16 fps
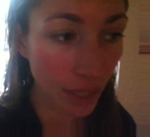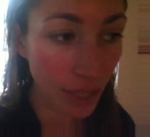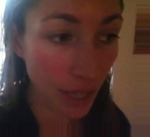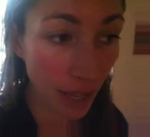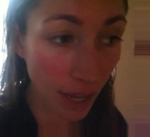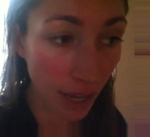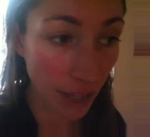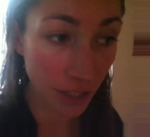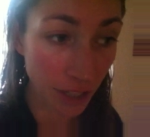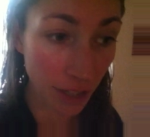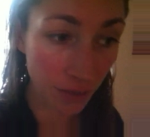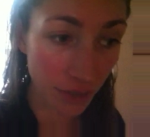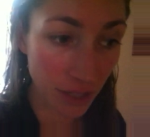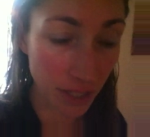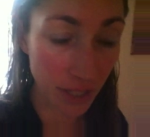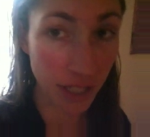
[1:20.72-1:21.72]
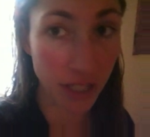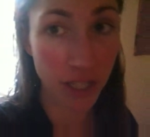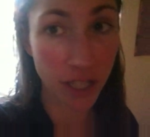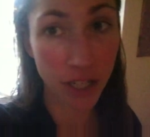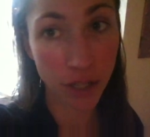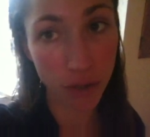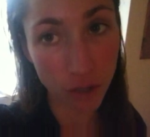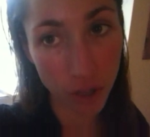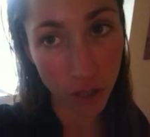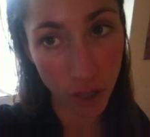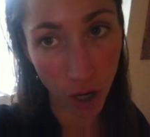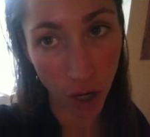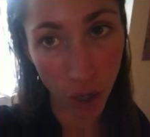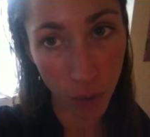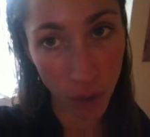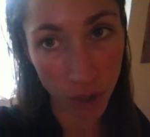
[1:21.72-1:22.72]
yeah, and then if this continues to
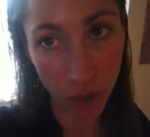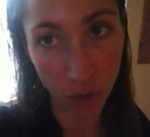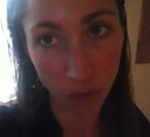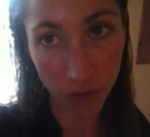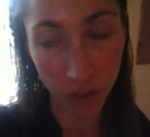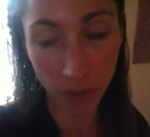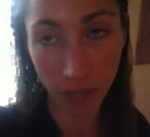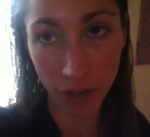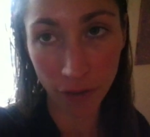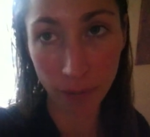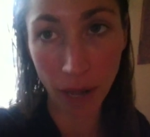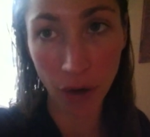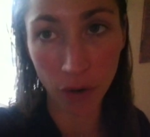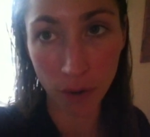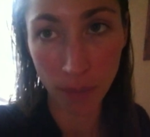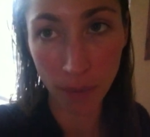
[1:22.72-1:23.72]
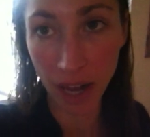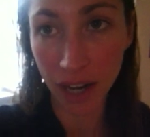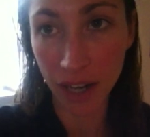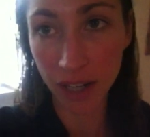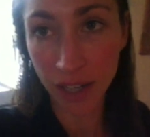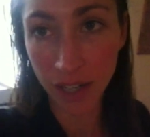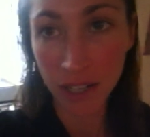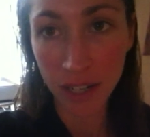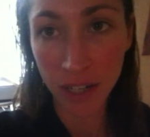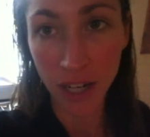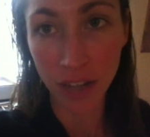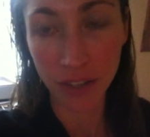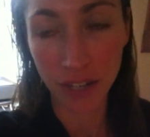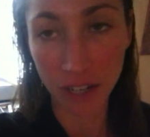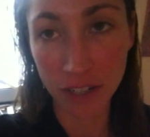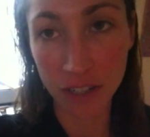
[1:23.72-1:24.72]
go, which hopefully we'll have power back
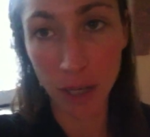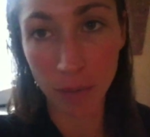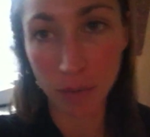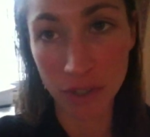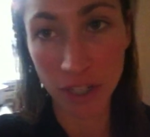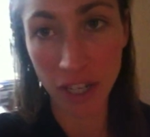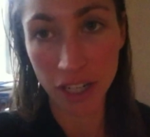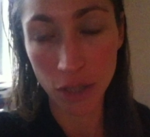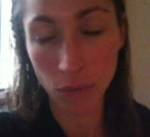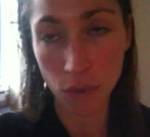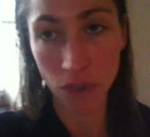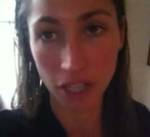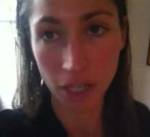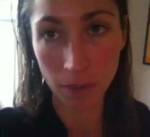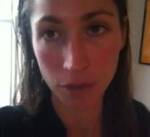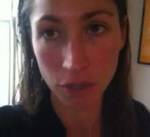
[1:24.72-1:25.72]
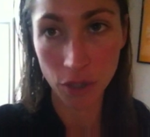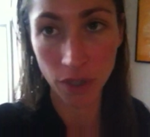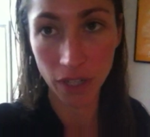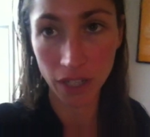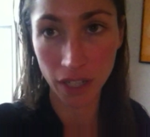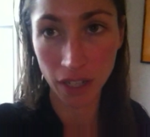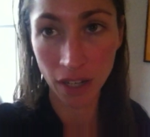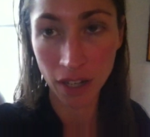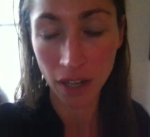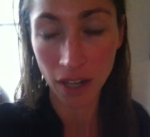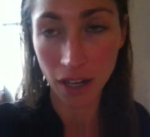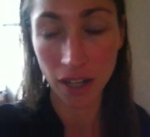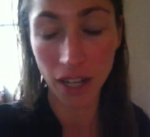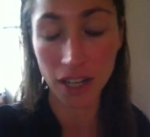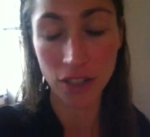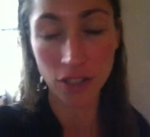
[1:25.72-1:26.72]
in the next couple days, we'll keep doing
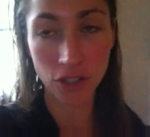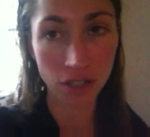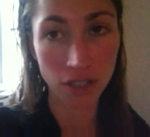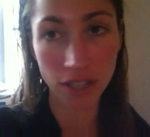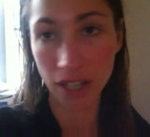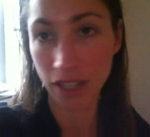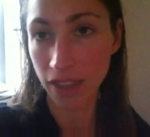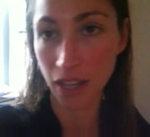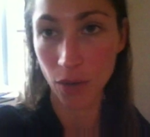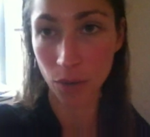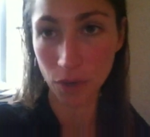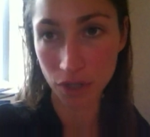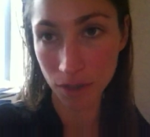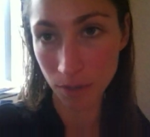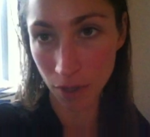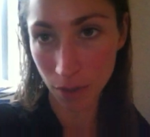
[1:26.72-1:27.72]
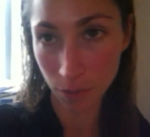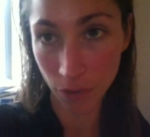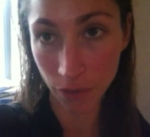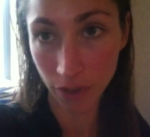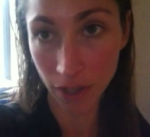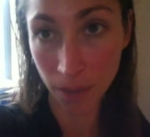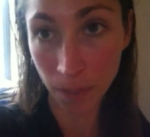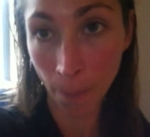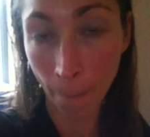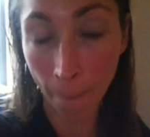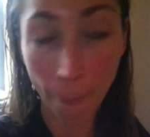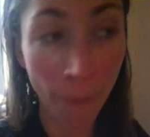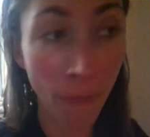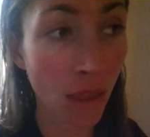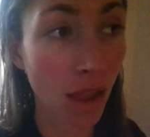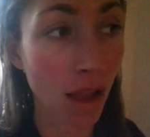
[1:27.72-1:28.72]
a class just like that Will Smith movie.
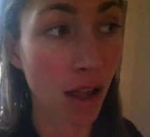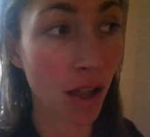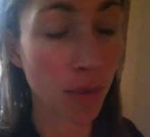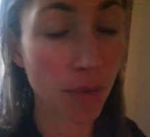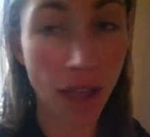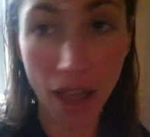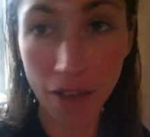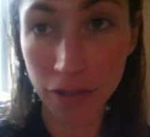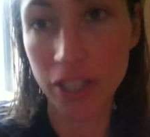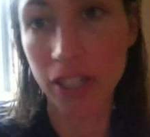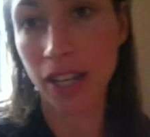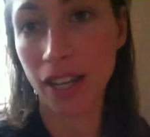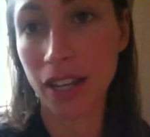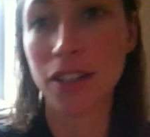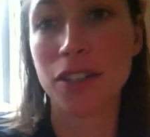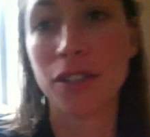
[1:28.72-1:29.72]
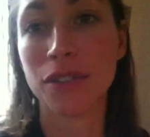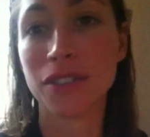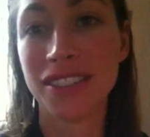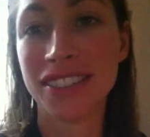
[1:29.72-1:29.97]
Um, every day at noon,